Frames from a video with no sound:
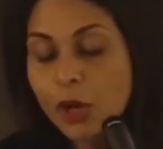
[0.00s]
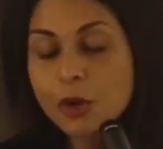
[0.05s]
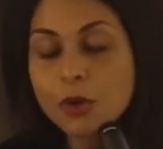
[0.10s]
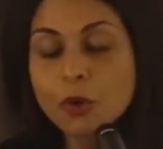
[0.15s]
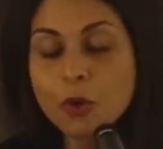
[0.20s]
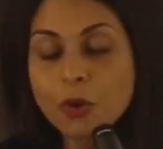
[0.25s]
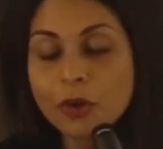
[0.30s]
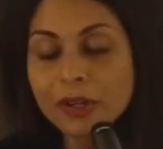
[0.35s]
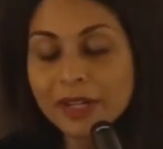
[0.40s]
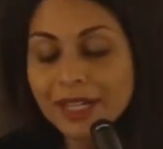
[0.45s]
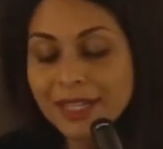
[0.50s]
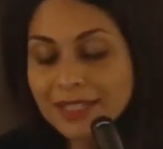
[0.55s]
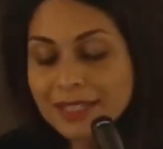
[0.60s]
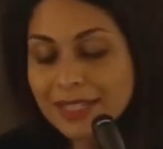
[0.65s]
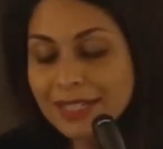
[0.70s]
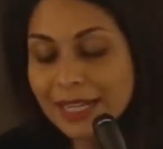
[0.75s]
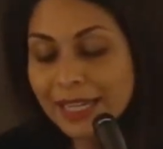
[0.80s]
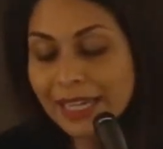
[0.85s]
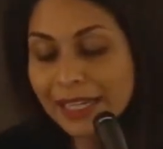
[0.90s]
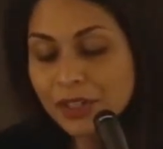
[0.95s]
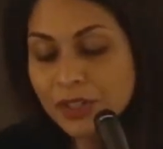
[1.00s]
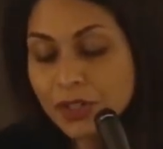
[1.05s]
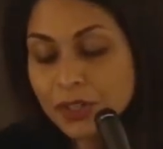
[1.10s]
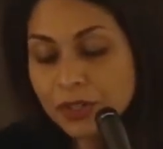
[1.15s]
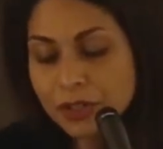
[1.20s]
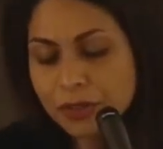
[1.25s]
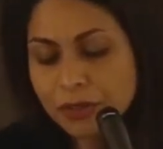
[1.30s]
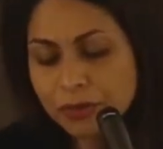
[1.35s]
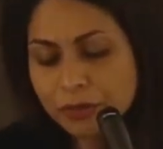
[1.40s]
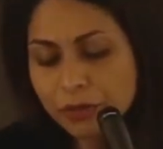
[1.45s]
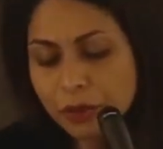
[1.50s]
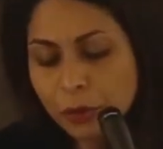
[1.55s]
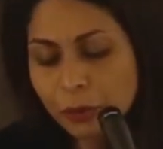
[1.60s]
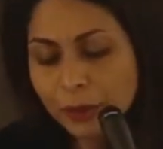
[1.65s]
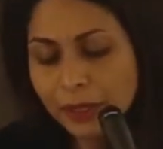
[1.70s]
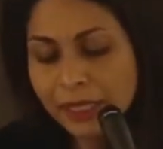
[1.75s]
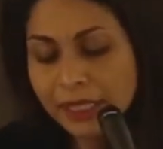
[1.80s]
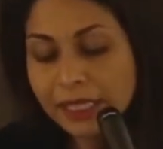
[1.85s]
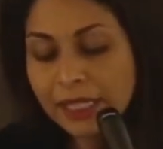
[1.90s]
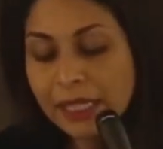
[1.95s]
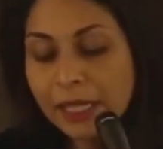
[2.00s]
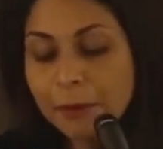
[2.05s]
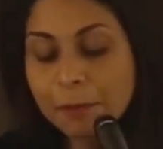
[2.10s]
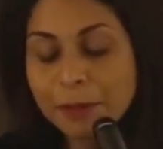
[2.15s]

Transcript: nor as an ancient ruin